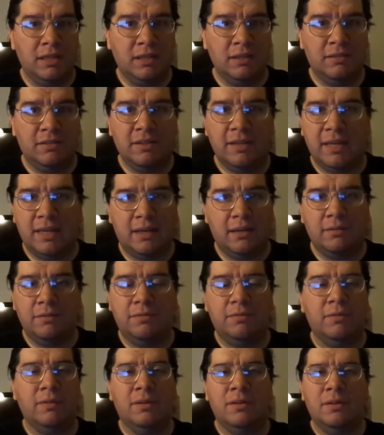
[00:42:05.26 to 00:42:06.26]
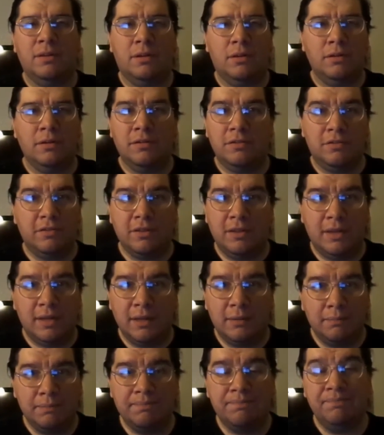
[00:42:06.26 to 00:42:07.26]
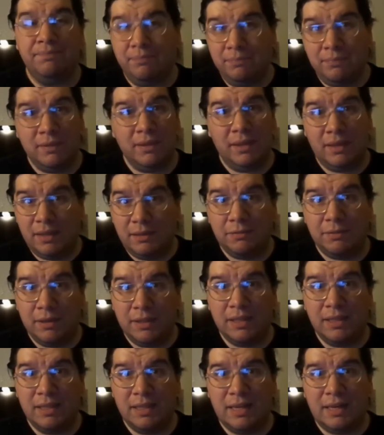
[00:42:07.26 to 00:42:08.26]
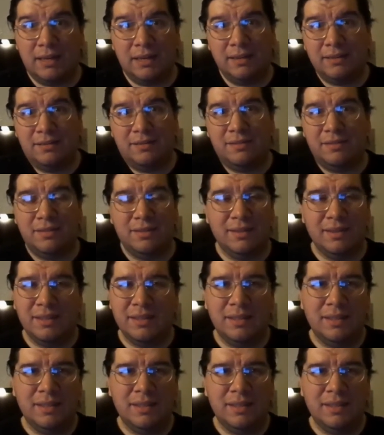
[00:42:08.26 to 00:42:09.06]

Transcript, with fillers: wanting to have all this time, and they finally got it.